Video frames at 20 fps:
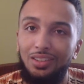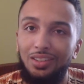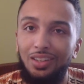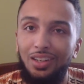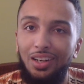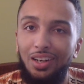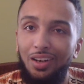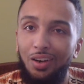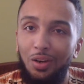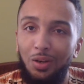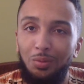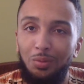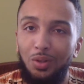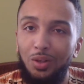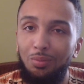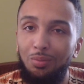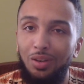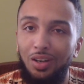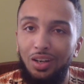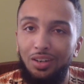Artem
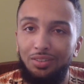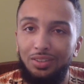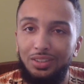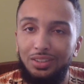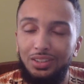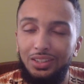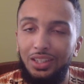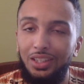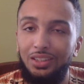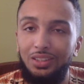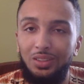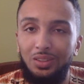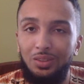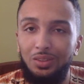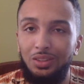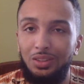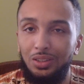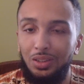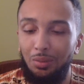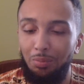Lobov
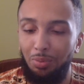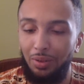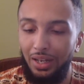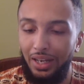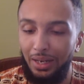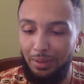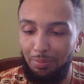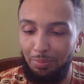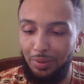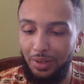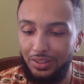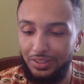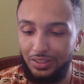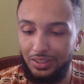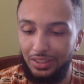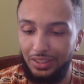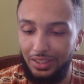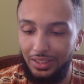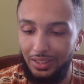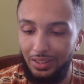continued to apply pressure
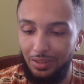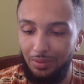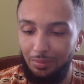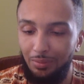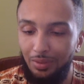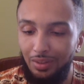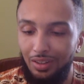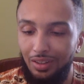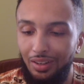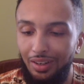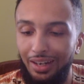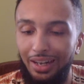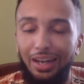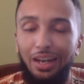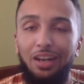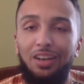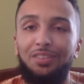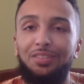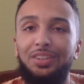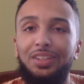to him.
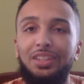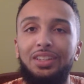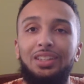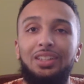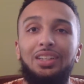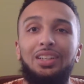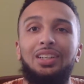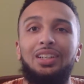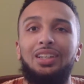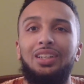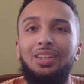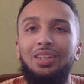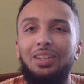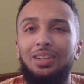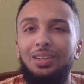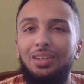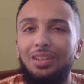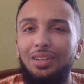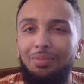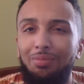However,
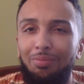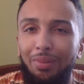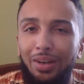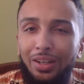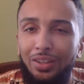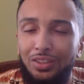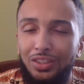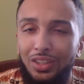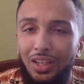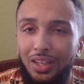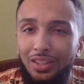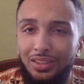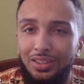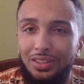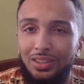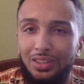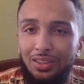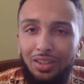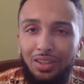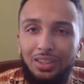Michael Johnson
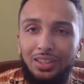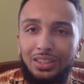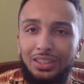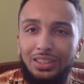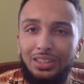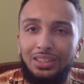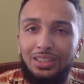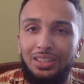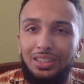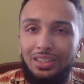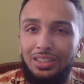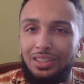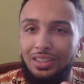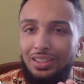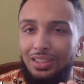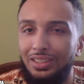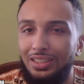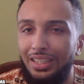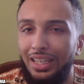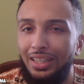started to
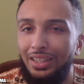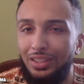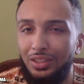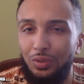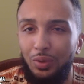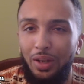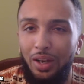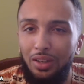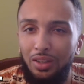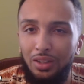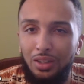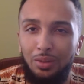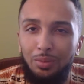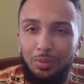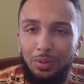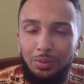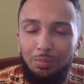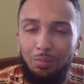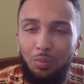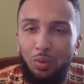stand his ground a little
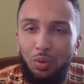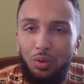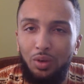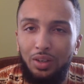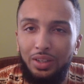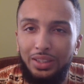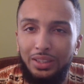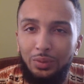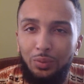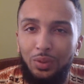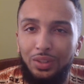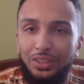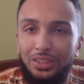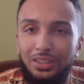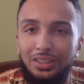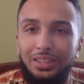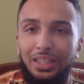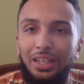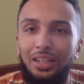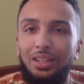bit more. He was
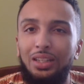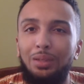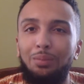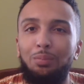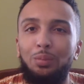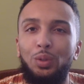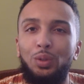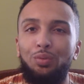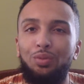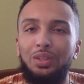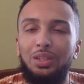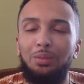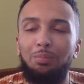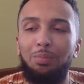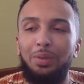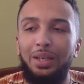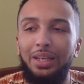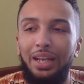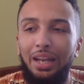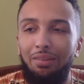steadily moving,
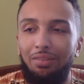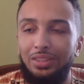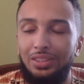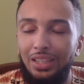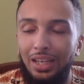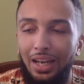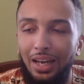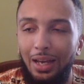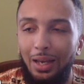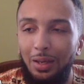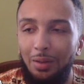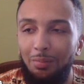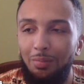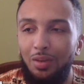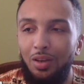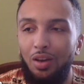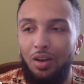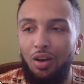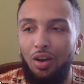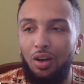but every time
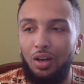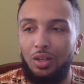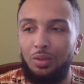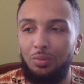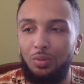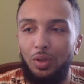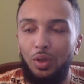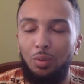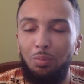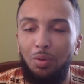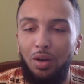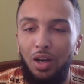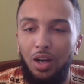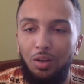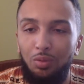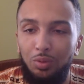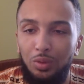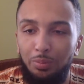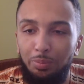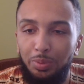Artem
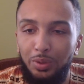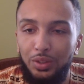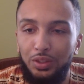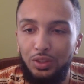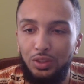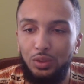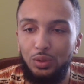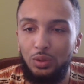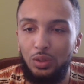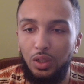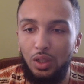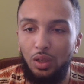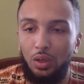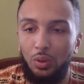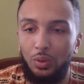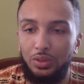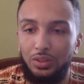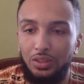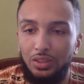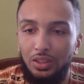Lobov would push too
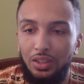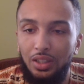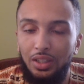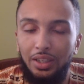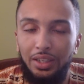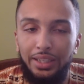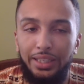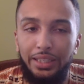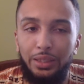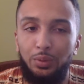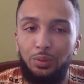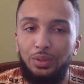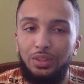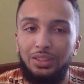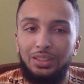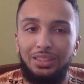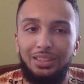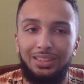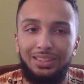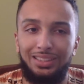close, he
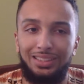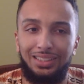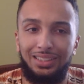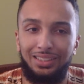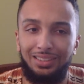would just